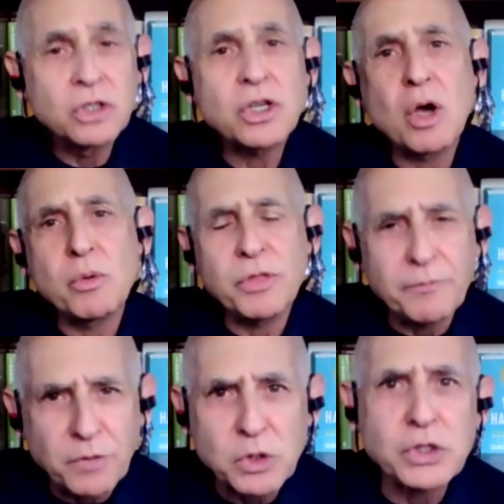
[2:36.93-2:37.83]
So
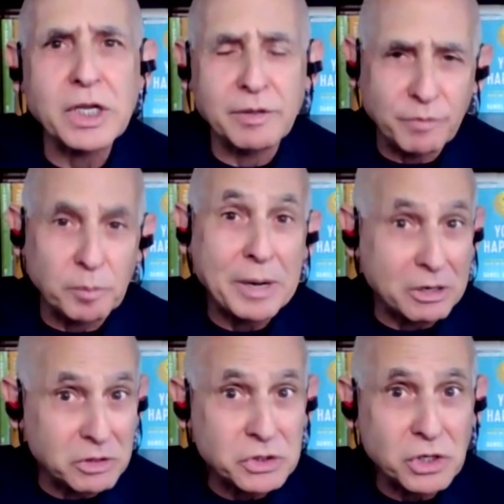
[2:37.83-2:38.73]
the first thing for
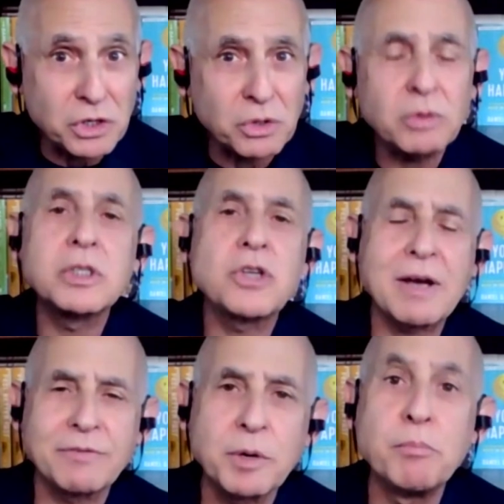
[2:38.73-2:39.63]
parents to do is you
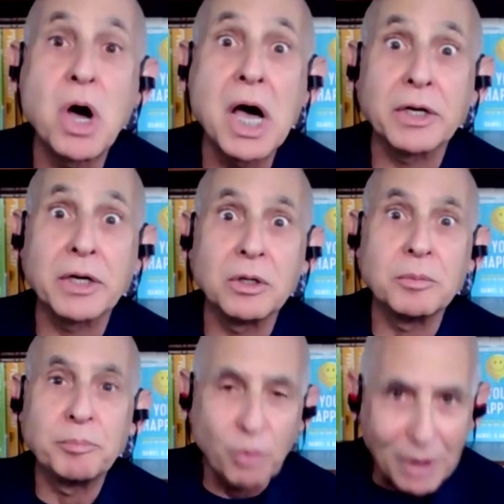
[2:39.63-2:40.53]
have to
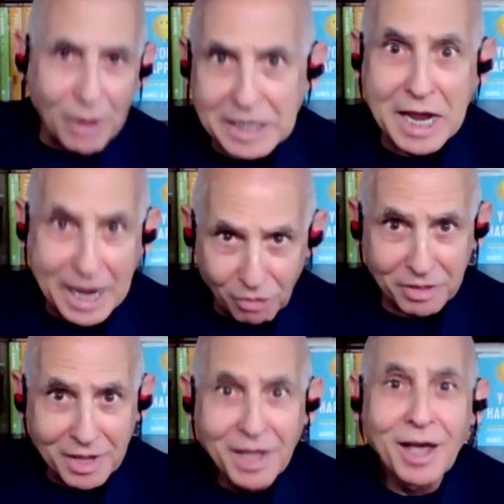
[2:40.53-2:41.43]
model brain
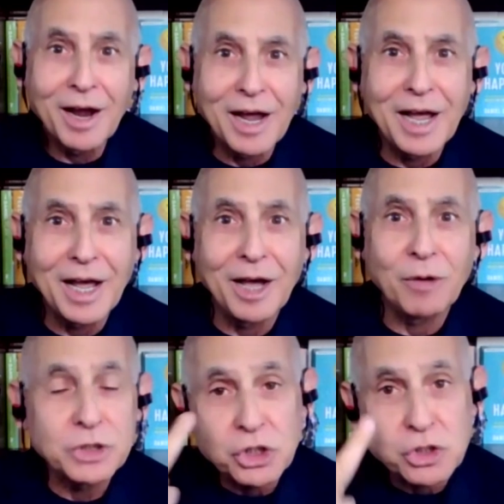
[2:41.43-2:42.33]
health,
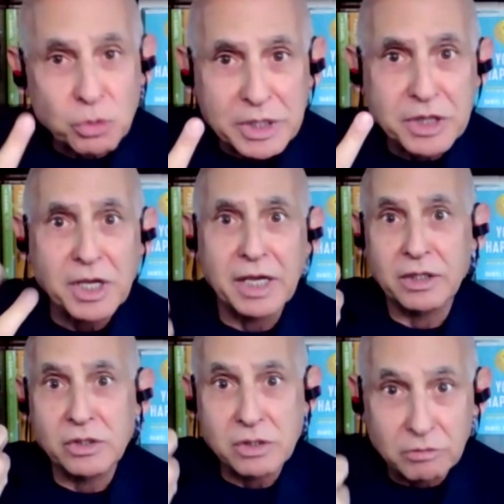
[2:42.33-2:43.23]
uh, which is three
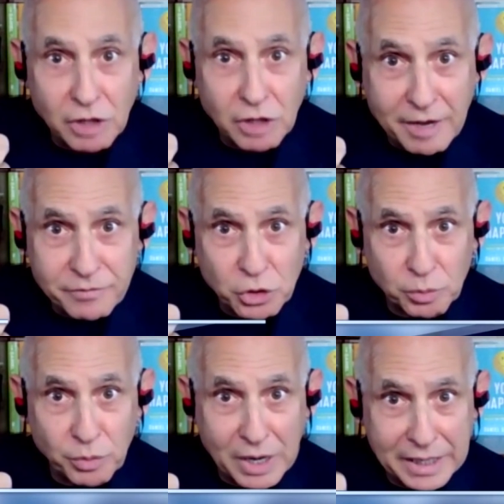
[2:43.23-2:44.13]
things. Love your
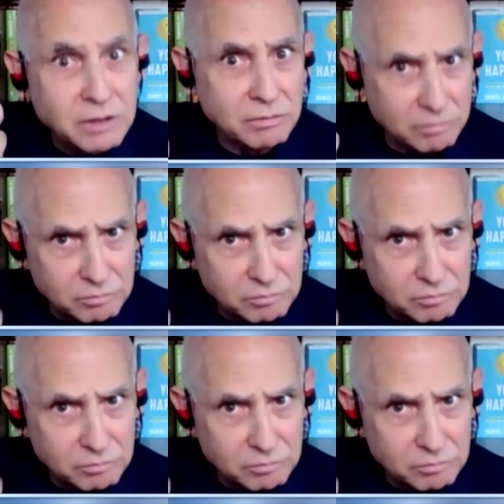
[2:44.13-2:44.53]
brain.